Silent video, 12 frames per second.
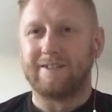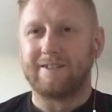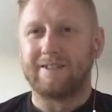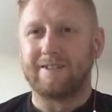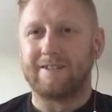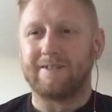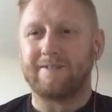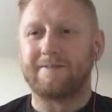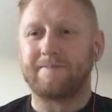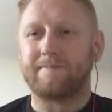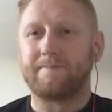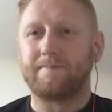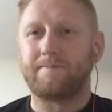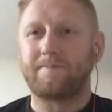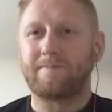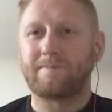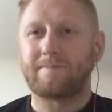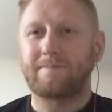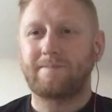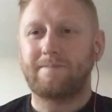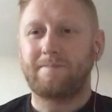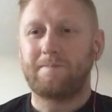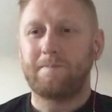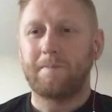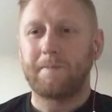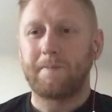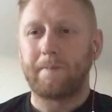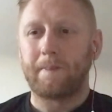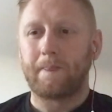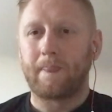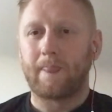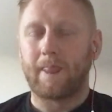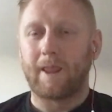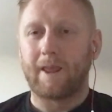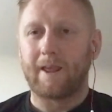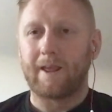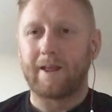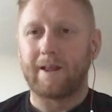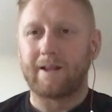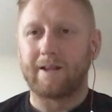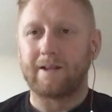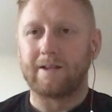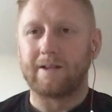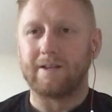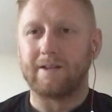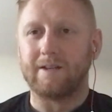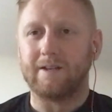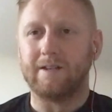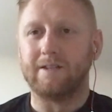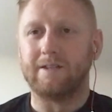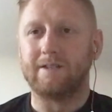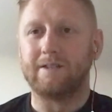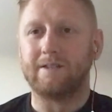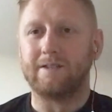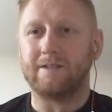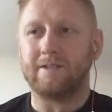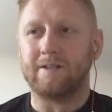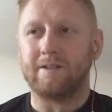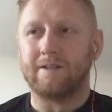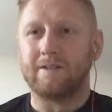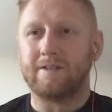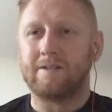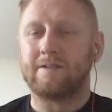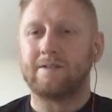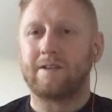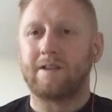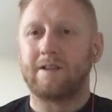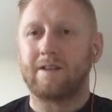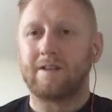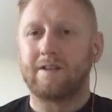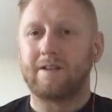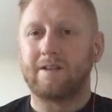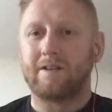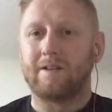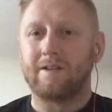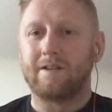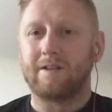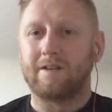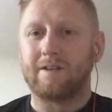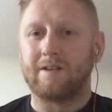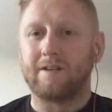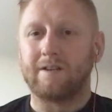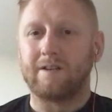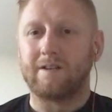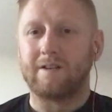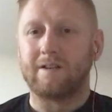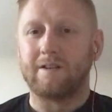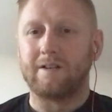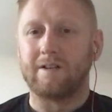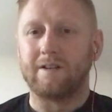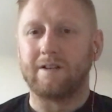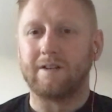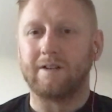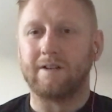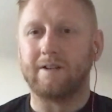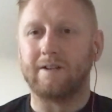[no speech]